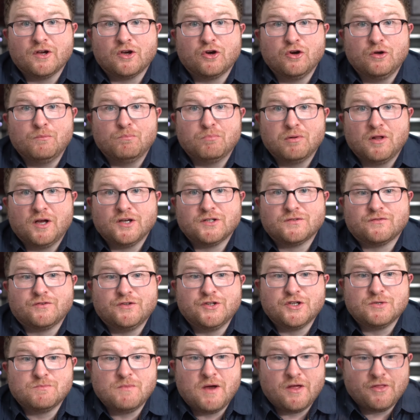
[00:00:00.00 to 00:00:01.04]
good plus for
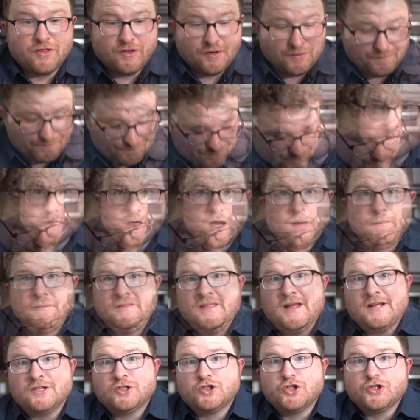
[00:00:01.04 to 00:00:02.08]
this method. I mean,
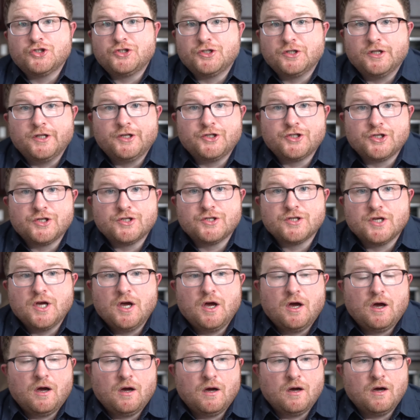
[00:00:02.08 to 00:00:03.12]
that's just delicious.
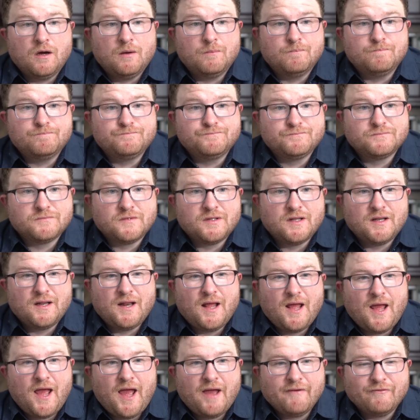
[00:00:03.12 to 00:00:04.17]

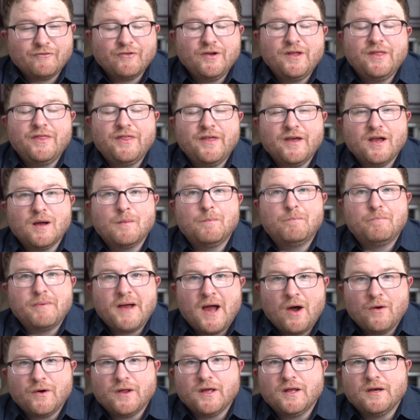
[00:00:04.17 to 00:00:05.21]
Everything
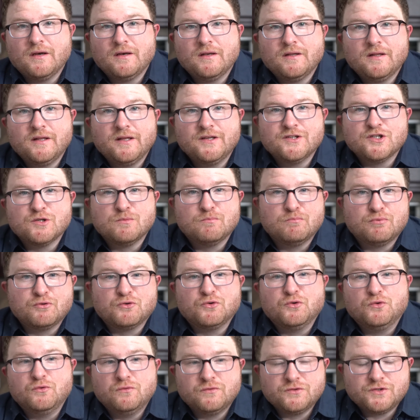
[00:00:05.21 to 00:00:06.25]
about it is
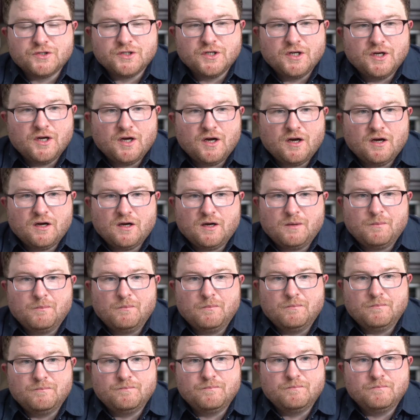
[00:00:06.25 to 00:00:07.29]
improved by
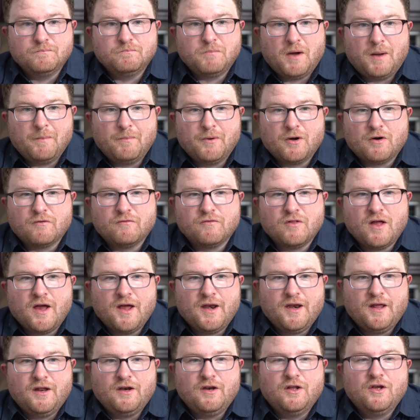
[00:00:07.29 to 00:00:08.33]
butterflying
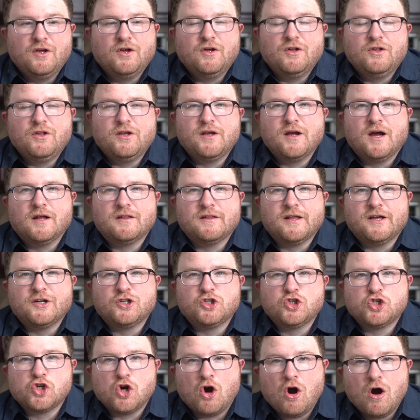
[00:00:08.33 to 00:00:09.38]
it. You got that
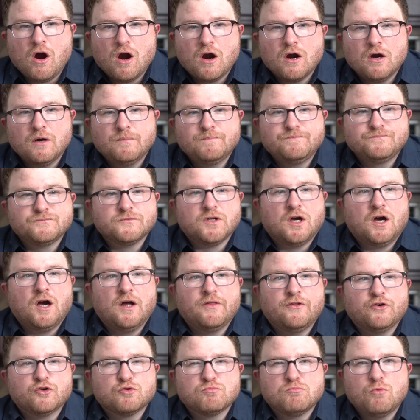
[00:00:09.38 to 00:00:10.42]
char.
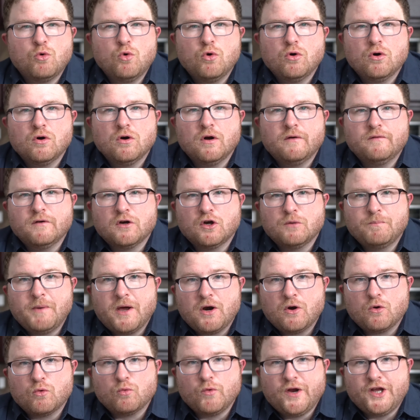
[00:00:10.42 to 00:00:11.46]
There's more of a
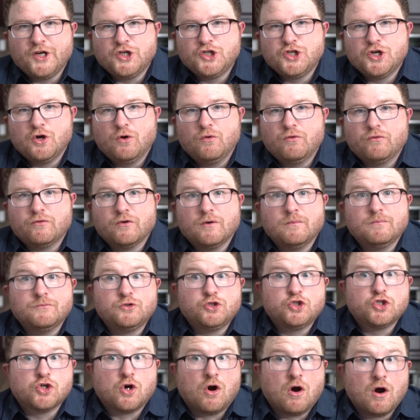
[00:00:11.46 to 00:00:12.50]
better ratio from
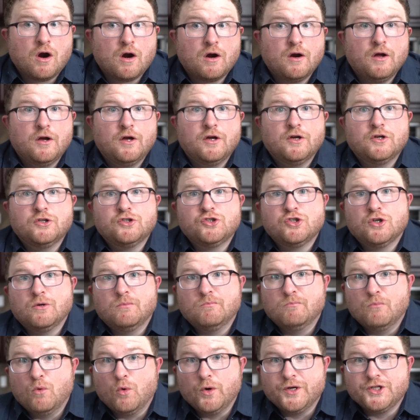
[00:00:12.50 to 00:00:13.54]
char to
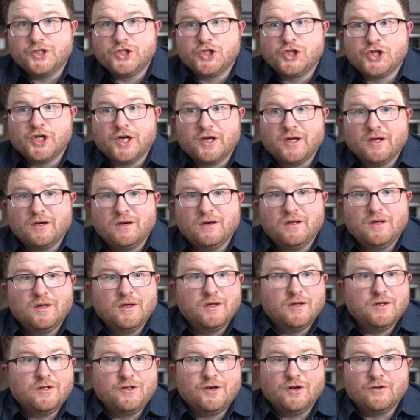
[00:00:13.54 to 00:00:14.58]
moist chicken.
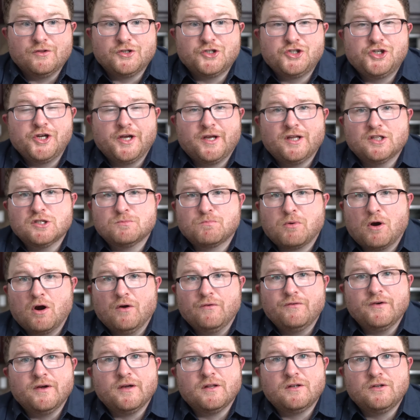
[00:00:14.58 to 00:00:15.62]
The chicken's
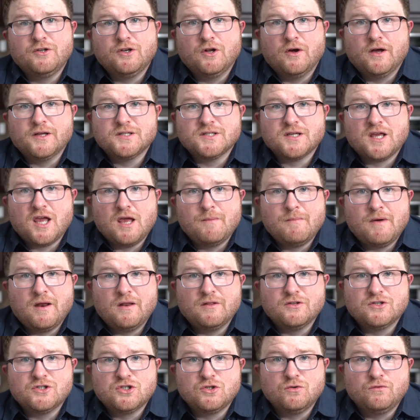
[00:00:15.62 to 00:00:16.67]
perfect, as it came out of
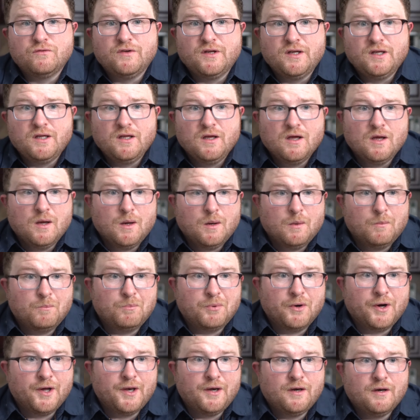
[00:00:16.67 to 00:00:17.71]
the sous vide,
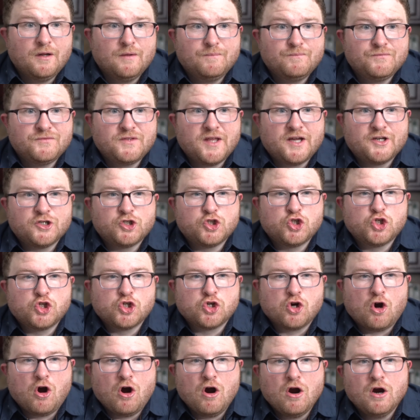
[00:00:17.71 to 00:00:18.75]
but that
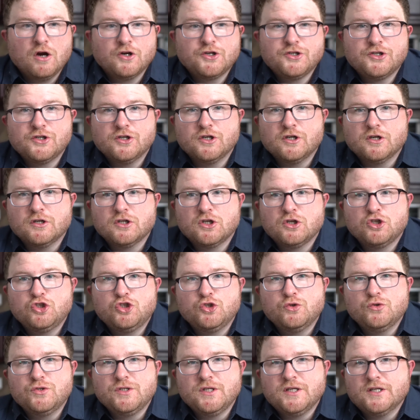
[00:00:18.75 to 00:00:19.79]
char to
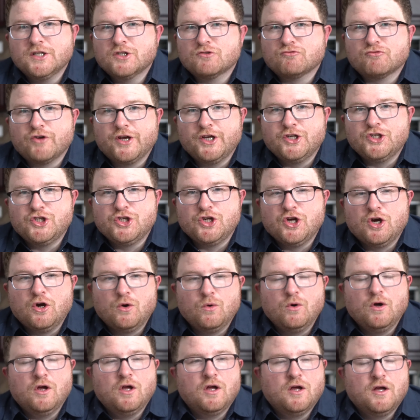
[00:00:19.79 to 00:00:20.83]
juiciness ratio
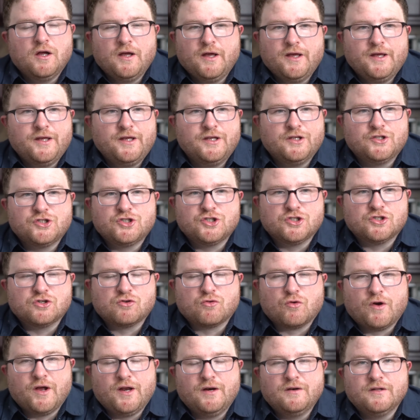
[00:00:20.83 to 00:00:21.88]
is just
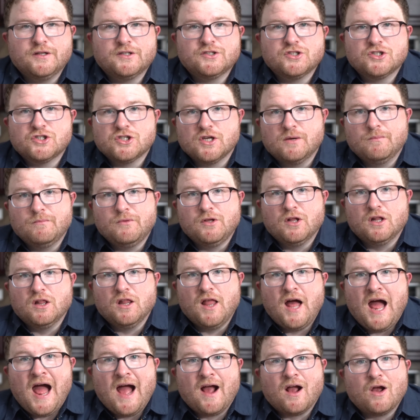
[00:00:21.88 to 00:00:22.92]
great. It's just something you
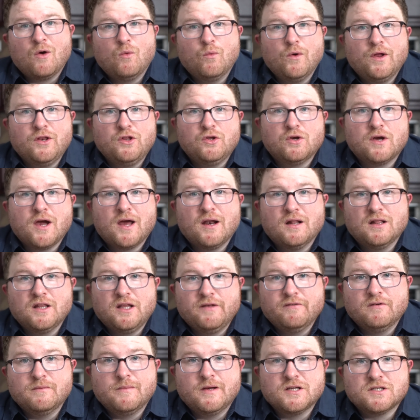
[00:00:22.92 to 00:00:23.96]
lack when you kind of
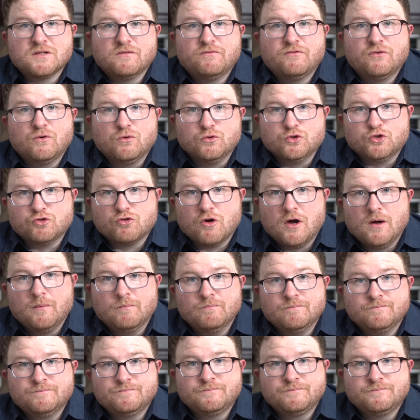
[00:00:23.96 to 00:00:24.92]
leave them as a full drum.